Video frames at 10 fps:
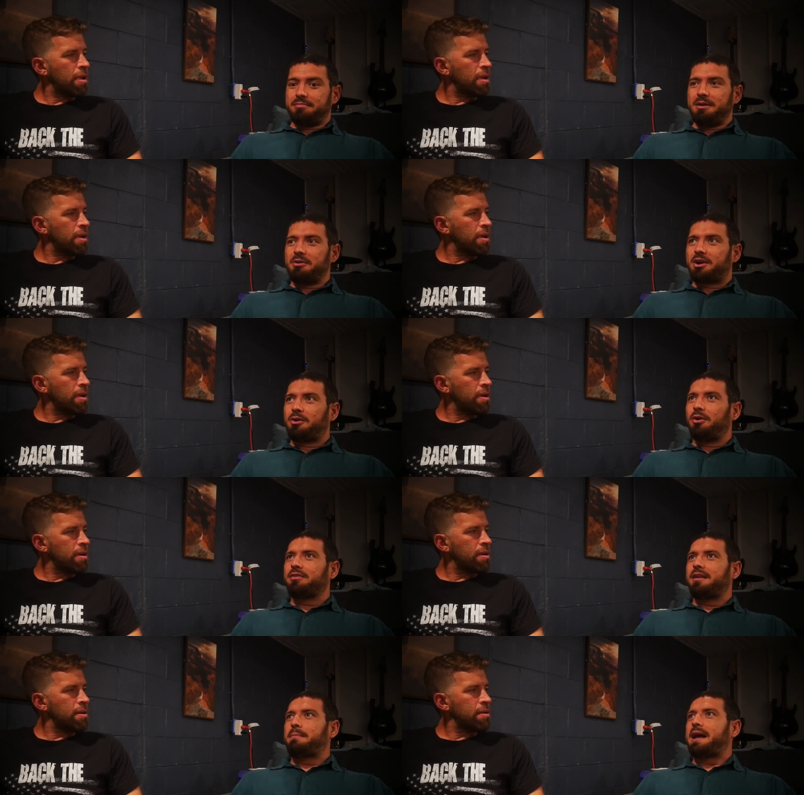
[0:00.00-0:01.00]

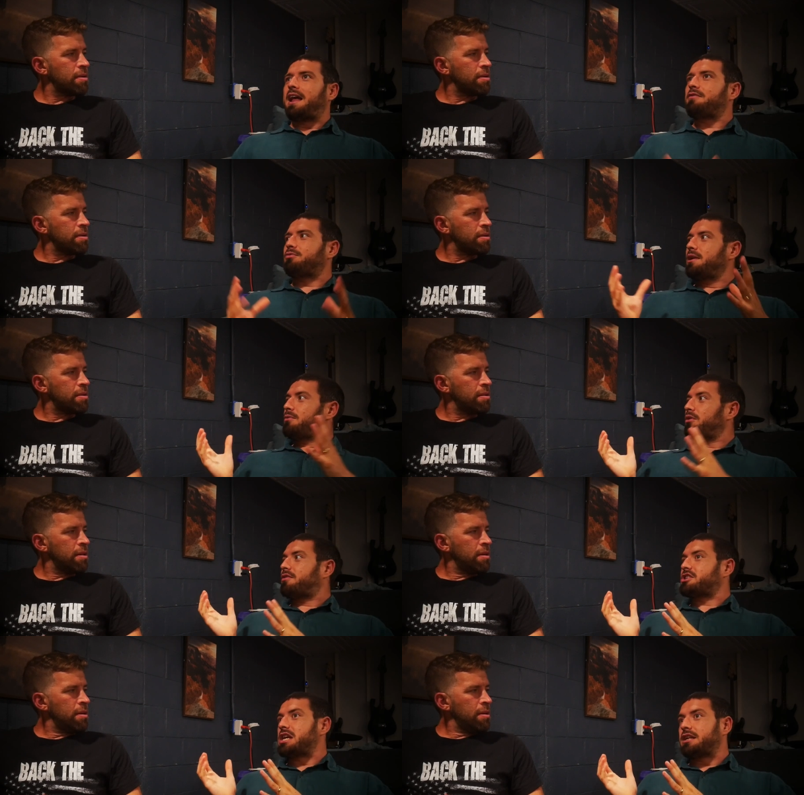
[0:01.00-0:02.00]
Speaker 1: miracles, and my life really
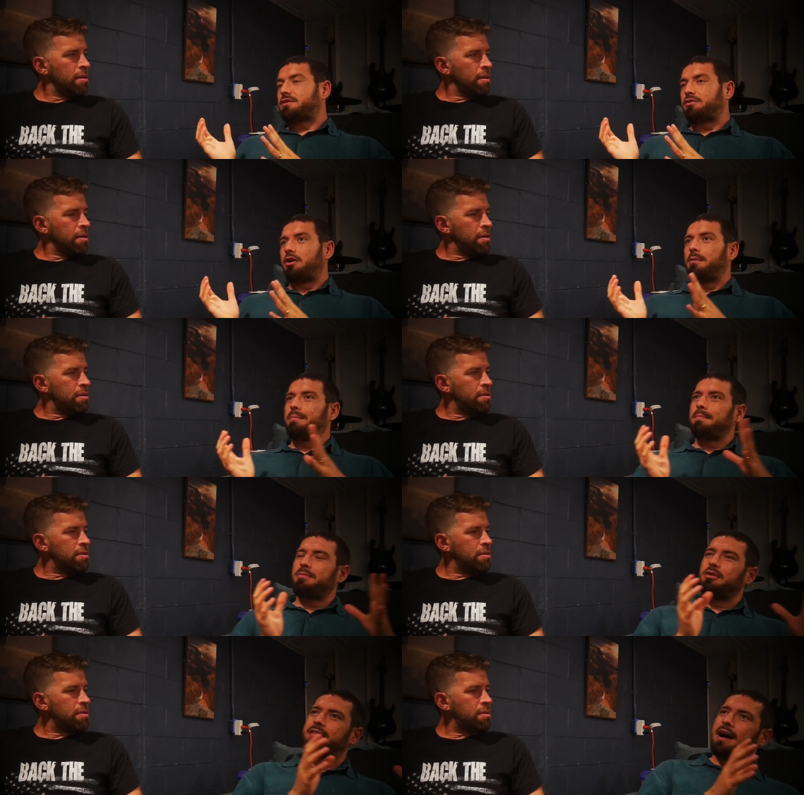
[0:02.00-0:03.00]
was changed from
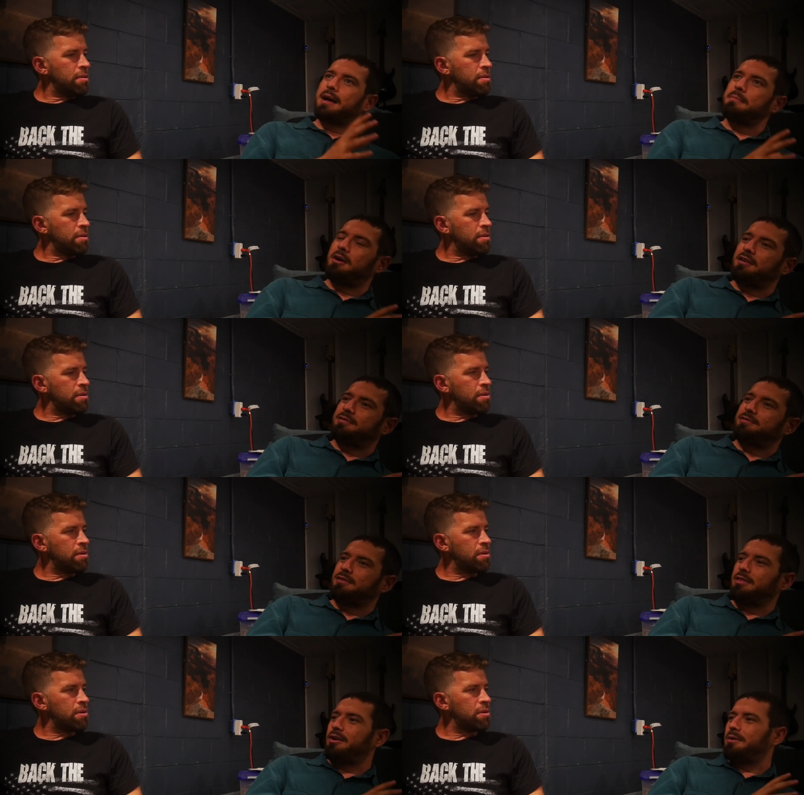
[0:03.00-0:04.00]
the time of
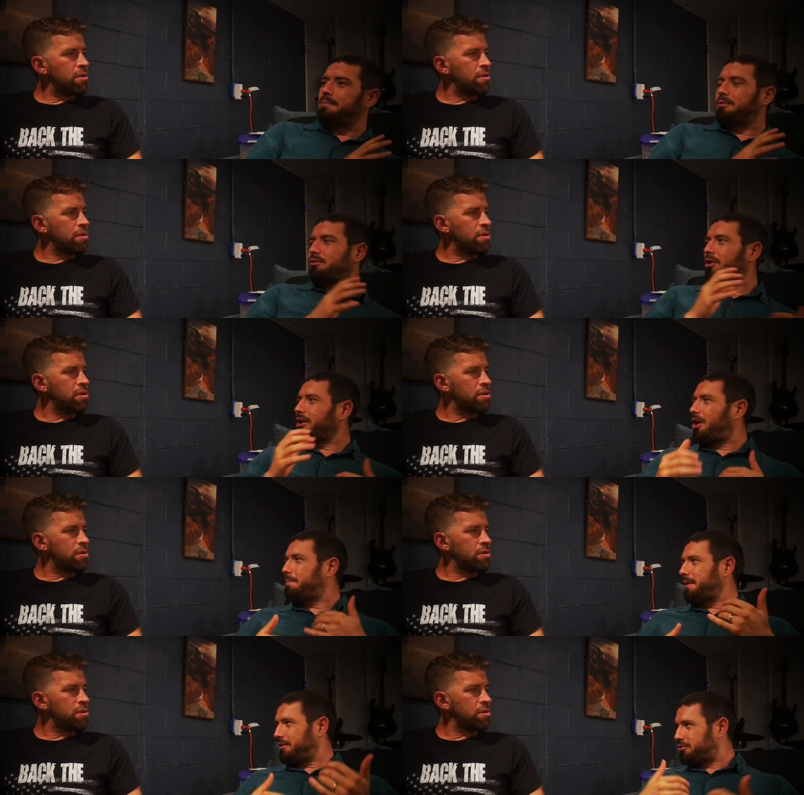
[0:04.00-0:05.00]
the growing
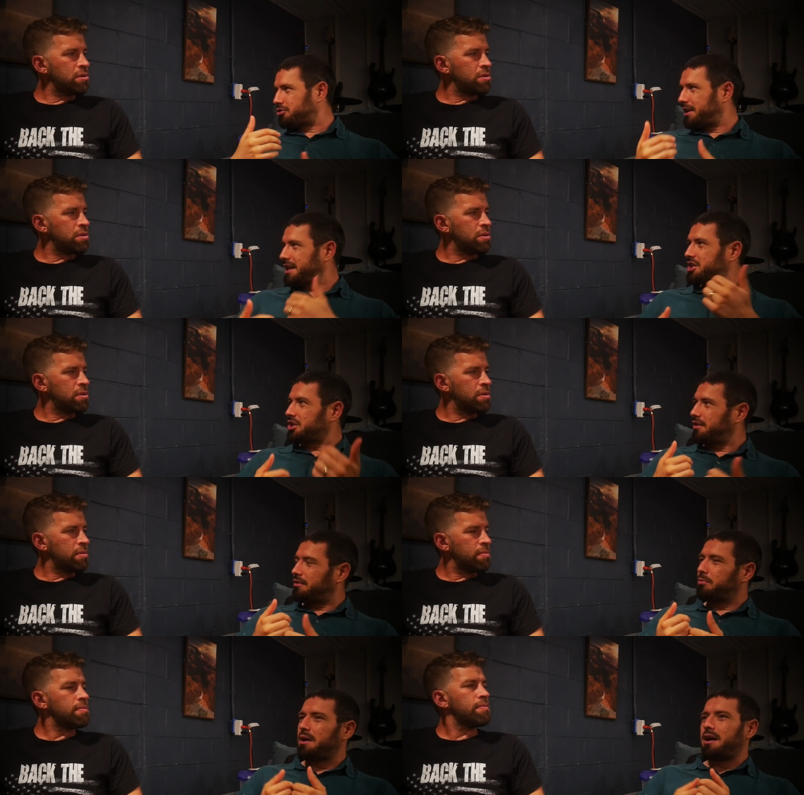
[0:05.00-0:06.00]
up in
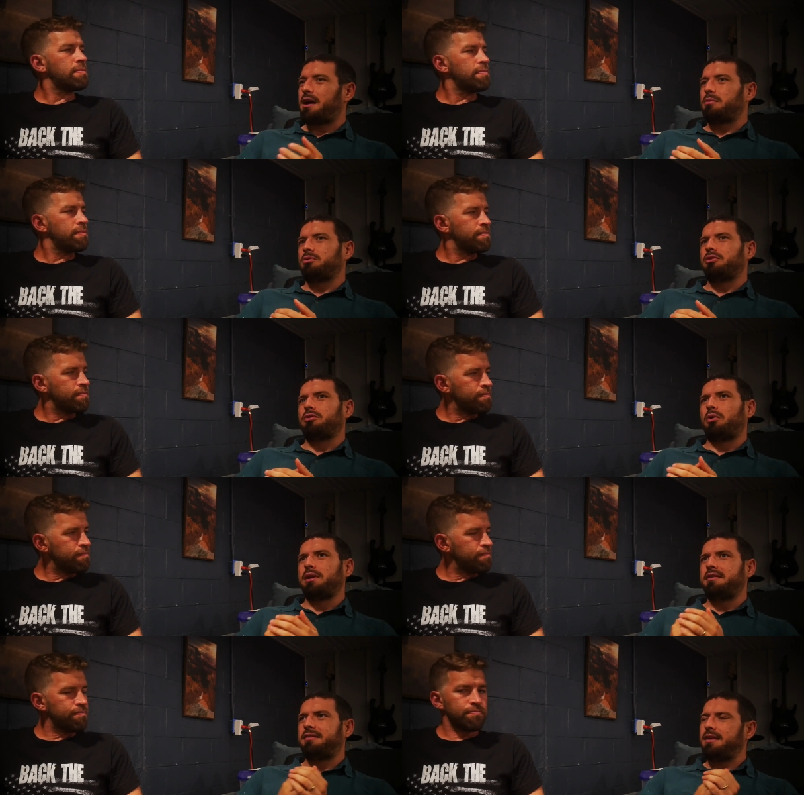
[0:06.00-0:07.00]
traditions, where I would
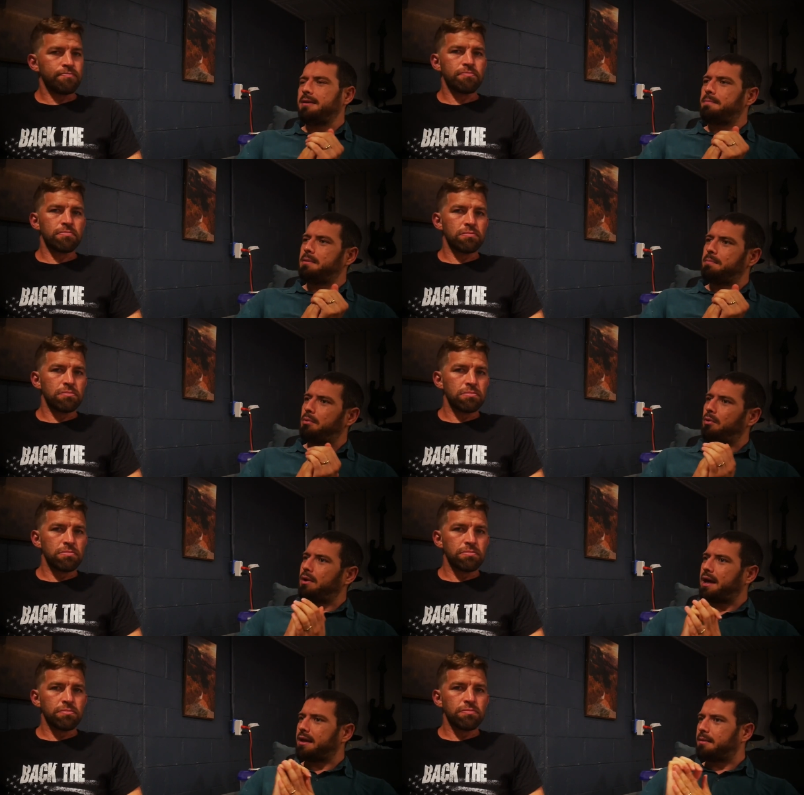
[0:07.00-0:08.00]
only see
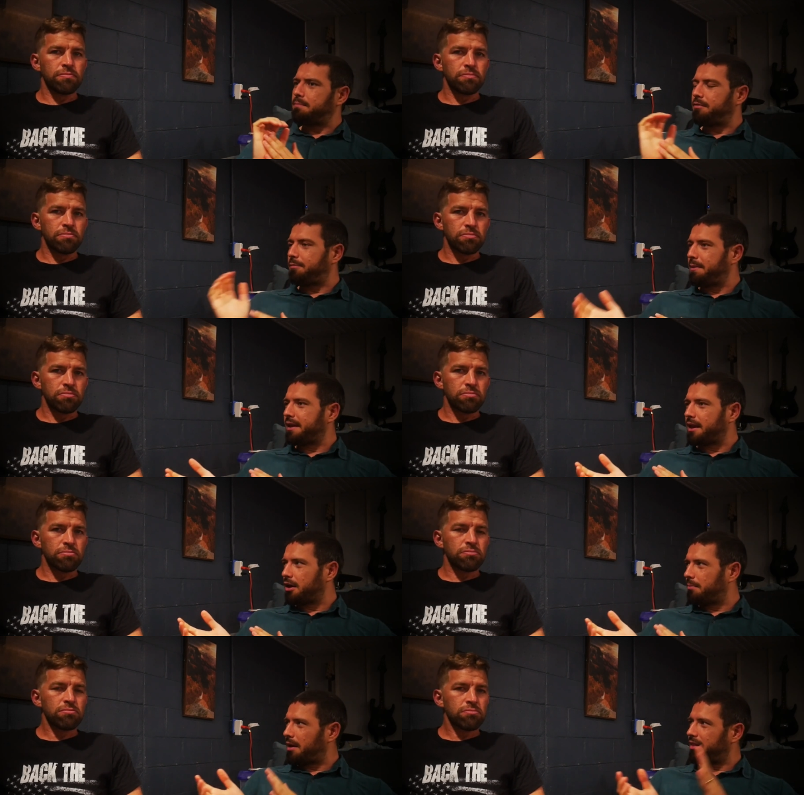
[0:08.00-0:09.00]
people like
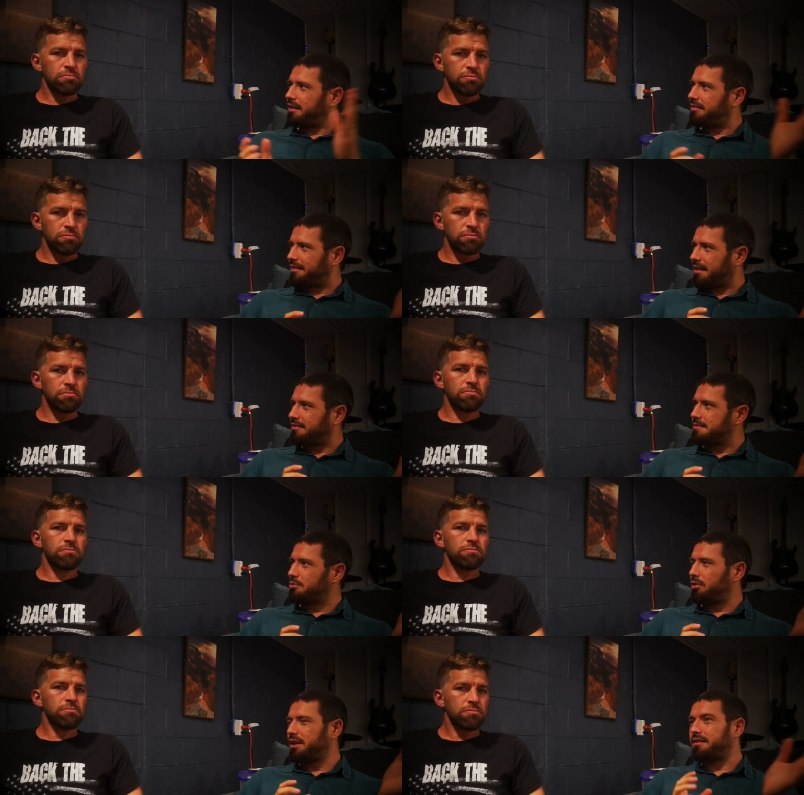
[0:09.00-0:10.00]
speaking about their
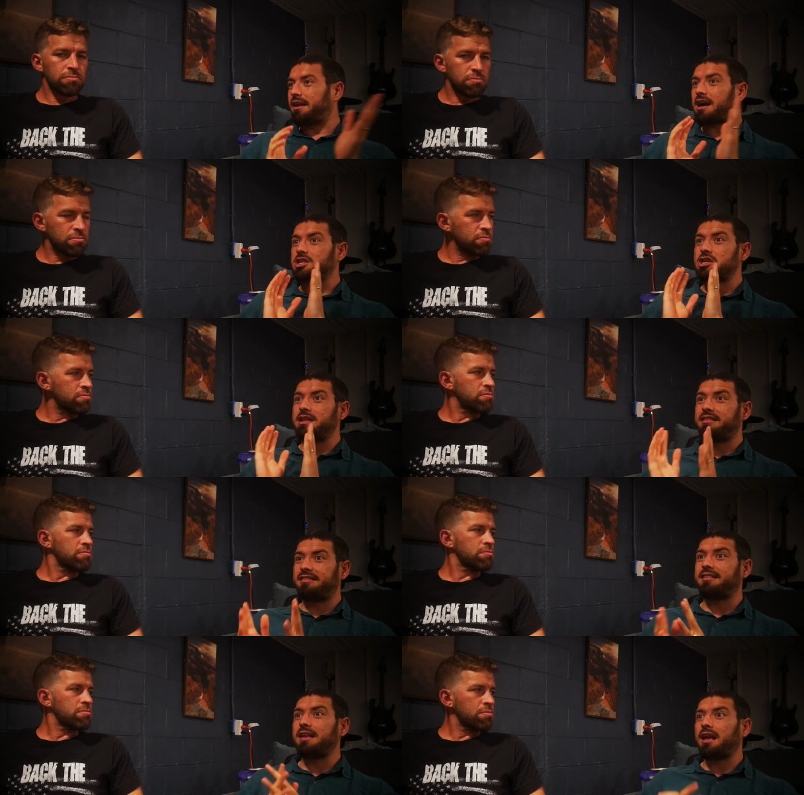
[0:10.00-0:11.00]
testimonies and actually
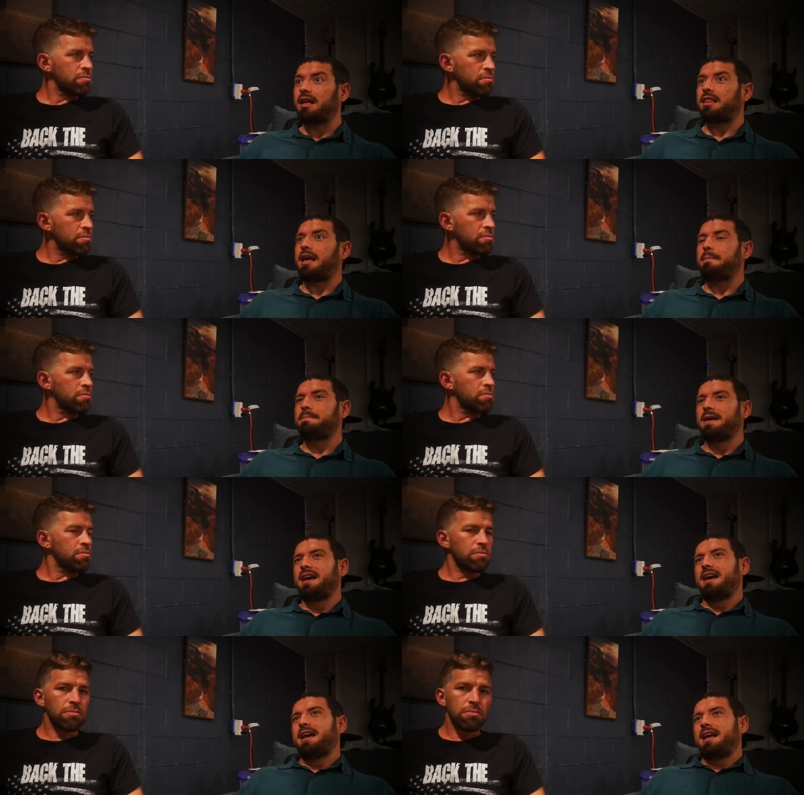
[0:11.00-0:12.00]
seeing them,
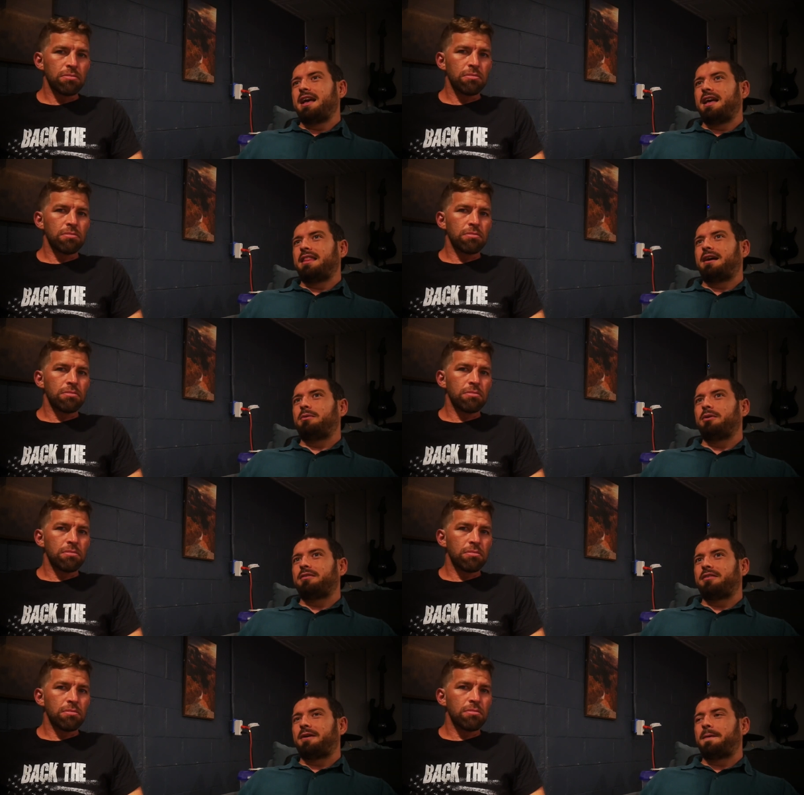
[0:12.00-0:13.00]
and that
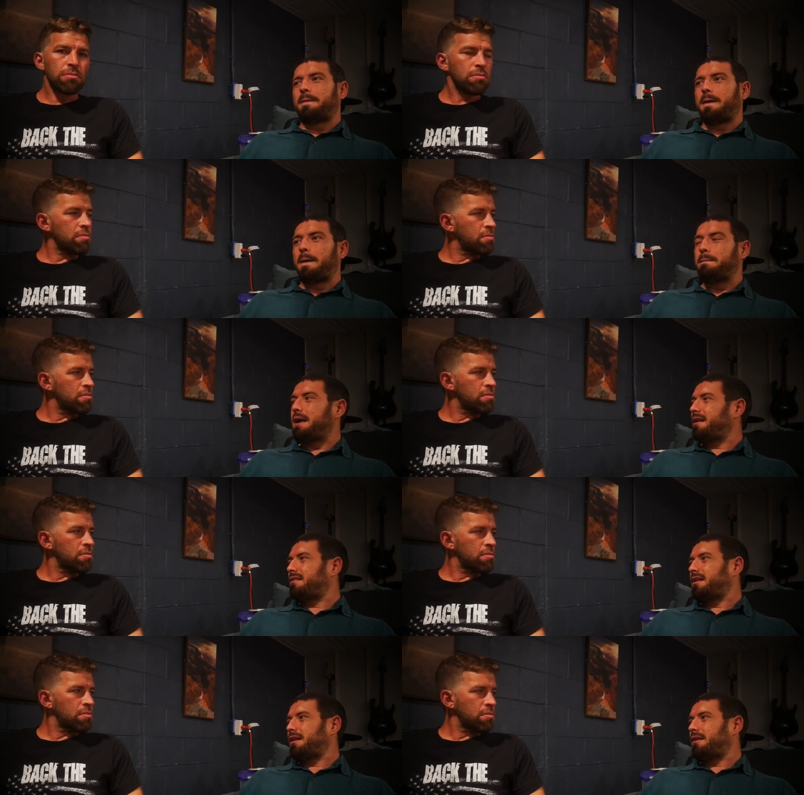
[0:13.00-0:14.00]
was
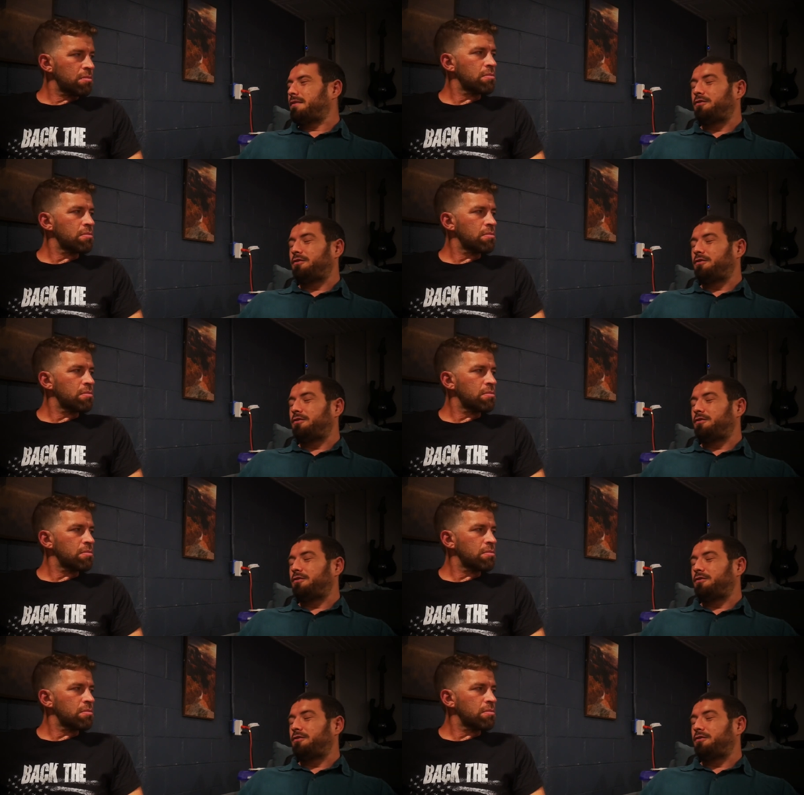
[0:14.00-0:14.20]
amazing